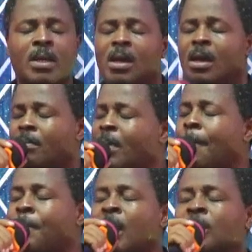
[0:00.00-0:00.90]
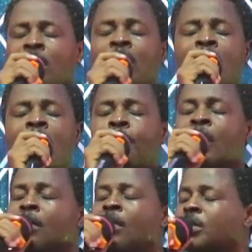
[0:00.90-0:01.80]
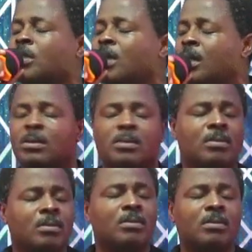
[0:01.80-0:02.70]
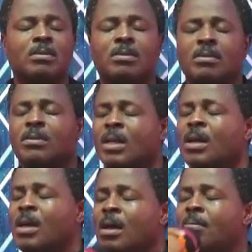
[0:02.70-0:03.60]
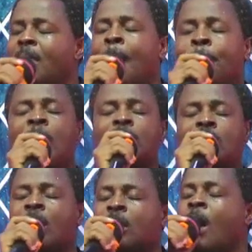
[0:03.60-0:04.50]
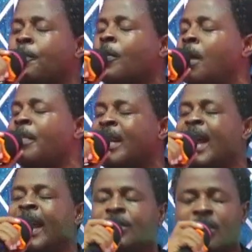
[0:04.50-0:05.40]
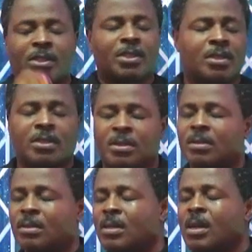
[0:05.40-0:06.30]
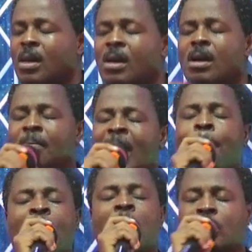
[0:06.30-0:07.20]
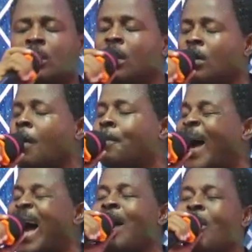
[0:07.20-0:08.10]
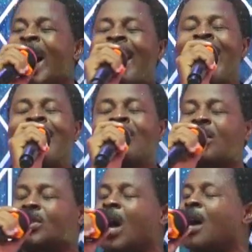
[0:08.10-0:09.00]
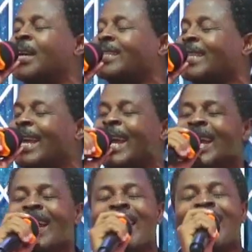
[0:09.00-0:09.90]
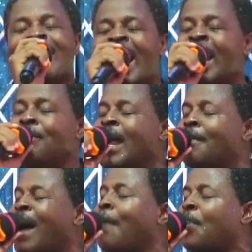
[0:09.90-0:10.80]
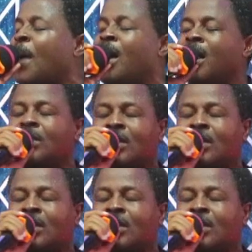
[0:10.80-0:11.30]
my portion of promotion, my portion of prominence, my portion of power and authority. Give me my portion.